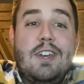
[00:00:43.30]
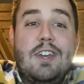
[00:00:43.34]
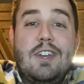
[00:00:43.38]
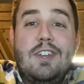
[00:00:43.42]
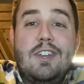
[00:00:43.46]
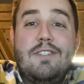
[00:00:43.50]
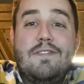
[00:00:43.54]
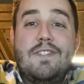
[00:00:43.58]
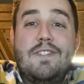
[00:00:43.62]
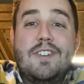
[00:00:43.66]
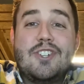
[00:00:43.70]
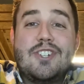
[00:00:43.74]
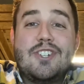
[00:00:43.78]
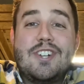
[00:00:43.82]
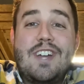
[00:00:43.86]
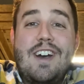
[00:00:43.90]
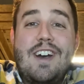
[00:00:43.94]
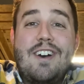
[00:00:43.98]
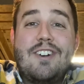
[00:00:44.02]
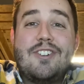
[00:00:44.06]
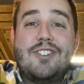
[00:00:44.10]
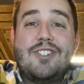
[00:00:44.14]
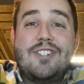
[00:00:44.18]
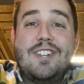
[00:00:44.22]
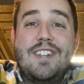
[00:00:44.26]
you finish
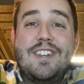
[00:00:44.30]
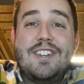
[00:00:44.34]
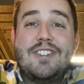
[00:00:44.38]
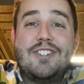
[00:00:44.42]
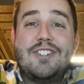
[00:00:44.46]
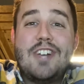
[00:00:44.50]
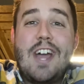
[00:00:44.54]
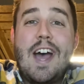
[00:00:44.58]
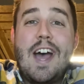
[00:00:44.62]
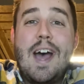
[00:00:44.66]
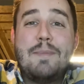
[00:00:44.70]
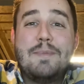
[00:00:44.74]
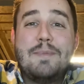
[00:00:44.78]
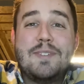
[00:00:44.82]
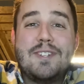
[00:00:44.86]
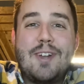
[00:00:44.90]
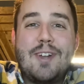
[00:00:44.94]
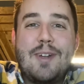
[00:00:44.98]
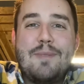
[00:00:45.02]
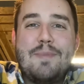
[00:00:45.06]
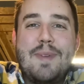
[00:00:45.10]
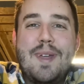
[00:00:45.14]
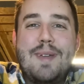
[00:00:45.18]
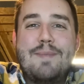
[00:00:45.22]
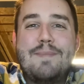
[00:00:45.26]
college, you need a job to
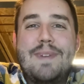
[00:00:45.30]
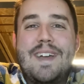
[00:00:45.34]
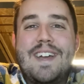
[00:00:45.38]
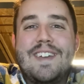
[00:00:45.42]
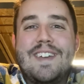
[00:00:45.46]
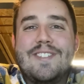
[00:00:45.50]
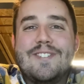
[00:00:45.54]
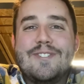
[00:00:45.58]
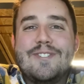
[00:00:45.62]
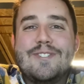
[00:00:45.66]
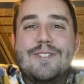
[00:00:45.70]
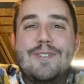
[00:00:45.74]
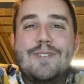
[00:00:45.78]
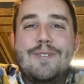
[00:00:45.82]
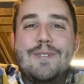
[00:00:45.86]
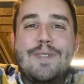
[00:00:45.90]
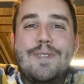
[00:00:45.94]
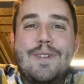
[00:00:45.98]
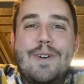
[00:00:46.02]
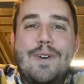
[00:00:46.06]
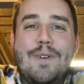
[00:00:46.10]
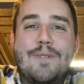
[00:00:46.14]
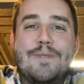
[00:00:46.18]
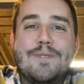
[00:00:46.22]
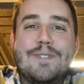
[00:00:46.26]
start paying back the student
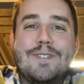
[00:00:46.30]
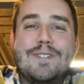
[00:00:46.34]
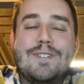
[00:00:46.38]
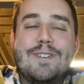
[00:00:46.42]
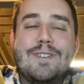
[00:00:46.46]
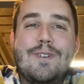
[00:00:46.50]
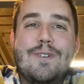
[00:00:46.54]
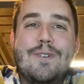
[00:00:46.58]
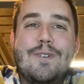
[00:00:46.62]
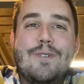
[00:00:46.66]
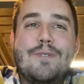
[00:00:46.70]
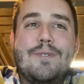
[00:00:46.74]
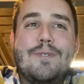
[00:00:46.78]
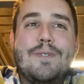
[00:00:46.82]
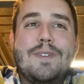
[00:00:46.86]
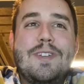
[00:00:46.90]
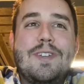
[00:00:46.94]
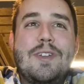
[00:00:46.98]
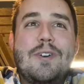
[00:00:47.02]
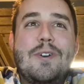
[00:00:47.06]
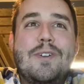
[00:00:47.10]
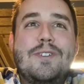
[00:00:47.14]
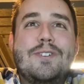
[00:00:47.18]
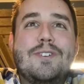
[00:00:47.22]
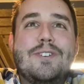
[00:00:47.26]
loans. So,
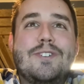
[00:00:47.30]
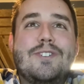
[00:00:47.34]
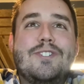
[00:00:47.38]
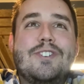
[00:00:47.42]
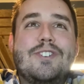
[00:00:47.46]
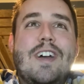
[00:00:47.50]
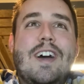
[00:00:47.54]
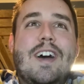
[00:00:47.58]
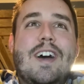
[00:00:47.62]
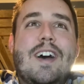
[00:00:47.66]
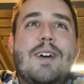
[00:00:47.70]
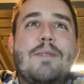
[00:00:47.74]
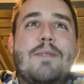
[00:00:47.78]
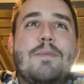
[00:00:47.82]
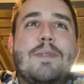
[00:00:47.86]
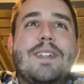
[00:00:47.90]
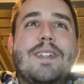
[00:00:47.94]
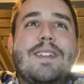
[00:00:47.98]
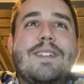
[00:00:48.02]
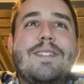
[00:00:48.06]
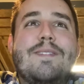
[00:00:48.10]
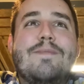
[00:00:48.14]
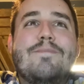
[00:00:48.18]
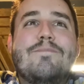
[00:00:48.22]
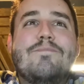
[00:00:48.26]
I took a job
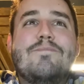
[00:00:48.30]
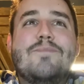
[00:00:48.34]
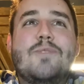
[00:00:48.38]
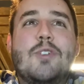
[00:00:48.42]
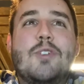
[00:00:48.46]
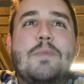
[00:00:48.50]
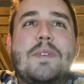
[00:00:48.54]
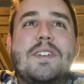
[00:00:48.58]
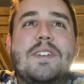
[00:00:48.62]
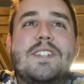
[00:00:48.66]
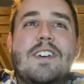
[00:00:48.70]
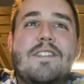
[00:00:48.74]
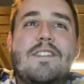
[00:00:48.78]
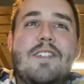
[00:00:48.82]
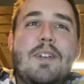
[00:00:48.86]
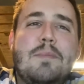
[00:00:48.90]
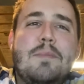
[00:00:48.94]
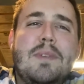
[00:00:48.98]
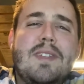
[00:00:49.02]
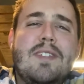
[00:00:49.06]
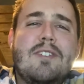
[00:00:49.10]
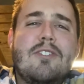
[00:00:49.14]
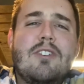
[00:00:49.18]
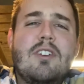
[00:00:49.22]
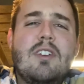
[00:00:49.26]
and told myself I'd
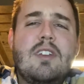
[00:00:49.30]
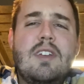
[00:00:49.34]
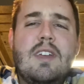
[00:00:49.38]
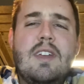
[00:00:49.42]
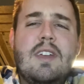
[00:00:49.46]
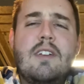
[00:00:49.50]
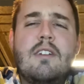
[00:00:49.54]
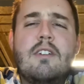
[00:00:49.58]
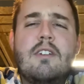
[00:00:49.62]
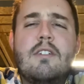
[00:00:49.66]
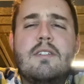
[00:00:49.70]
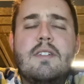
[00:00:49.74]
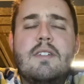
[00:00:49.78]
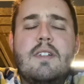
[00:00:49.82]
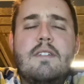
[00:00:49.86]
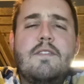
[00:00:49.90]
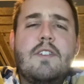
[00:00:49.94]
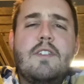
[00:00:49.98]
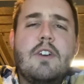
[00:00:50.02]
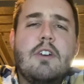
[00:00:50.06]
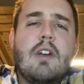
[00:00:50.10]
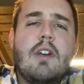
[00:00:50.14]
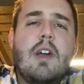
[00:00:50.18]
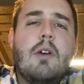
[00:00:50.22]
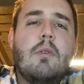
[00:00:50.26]
be there a year and then
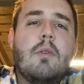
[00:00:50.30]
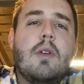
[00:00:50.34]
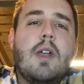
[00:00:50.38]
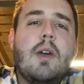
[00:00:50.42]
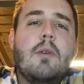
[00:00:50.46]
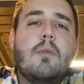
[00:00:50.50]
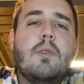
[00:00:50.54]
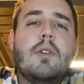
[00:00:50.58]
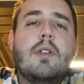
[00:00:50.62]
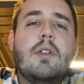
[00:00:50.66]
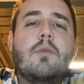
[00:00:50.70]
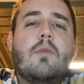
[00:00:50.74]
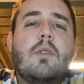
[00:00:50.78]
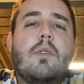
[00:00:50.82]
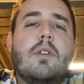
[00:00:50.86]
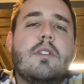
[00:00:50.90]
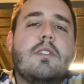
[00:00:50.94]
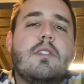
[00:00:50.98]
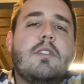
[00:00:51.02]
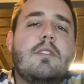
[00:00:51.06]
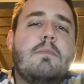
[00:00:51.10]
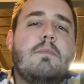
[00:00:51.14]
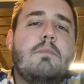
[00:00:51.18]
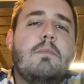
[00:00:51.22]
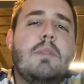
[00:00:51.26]
figure out what I really
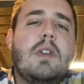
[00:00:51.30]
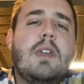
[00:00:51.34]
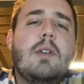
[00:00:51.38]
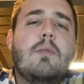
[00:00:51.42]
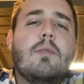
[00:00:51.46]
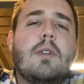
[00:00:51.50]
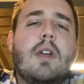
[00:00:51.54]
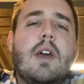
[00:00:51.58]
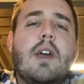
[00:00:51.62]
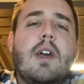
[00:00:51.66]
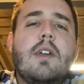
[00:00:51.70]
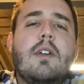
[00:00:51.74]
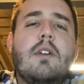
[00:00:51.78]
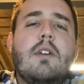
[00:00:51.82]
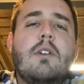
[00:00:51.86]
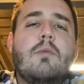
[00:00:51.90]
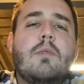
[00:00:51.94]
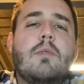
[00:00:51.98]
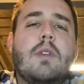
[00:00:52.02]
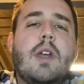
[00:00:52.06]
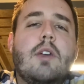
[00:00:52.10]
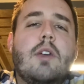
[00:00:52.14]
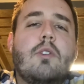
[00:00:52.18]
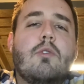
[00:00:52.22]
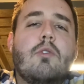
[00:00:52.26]
wanted to be when
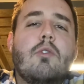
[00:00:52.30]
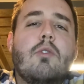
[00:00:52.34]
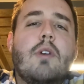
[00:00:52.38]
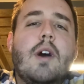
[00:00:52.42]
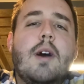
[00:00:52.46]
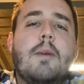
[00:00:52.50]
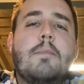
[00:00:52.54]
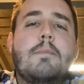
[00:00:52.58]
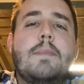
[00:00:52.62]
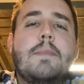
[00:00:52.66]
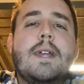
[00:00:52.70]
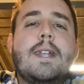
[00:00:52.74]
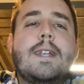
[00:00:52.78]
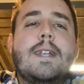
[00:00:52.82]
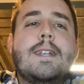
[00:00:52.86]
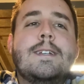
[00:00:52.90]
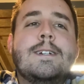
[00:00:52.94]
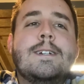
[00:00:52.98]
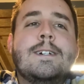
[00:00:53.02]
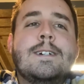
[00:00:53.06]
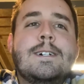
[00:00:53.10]
I grew up. And